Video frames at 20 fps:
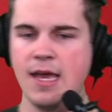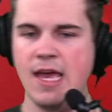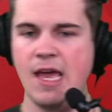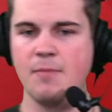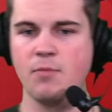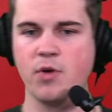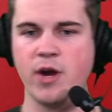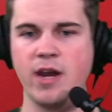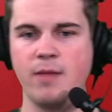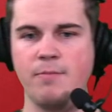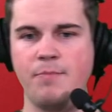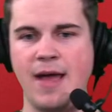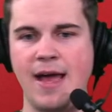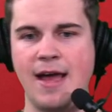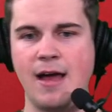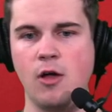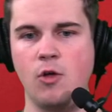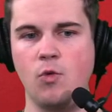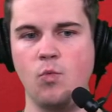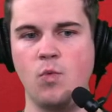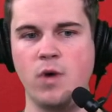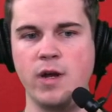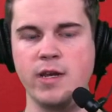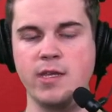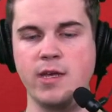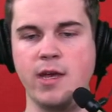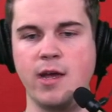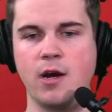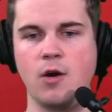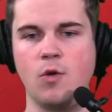And Brandon Powell, 1
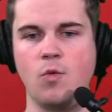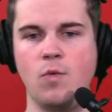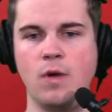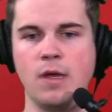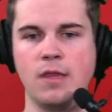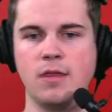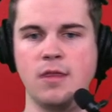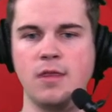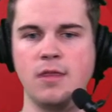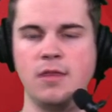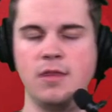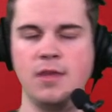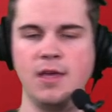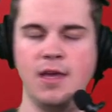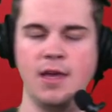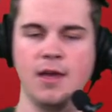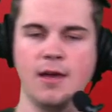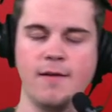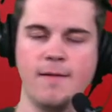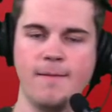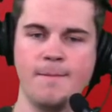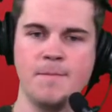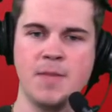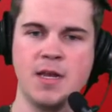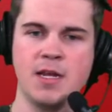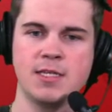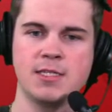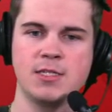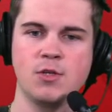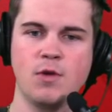year with the
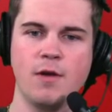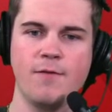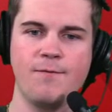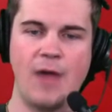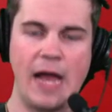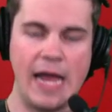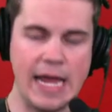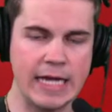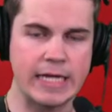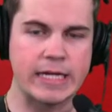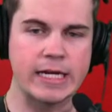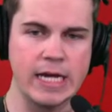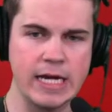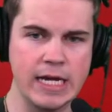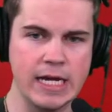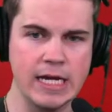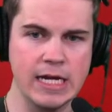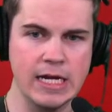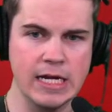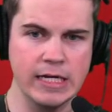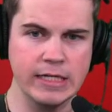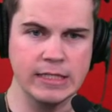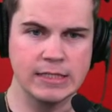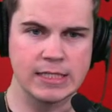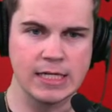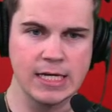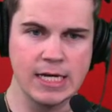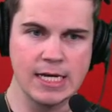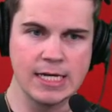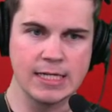Minnesota
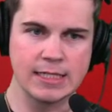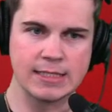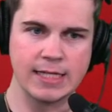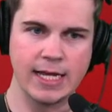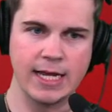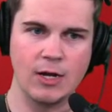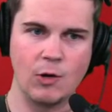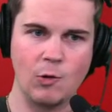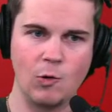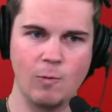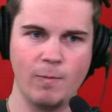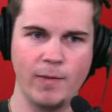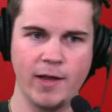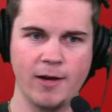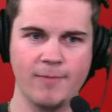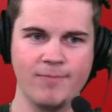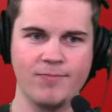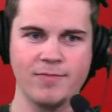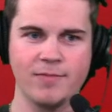Vikings. Staying home there.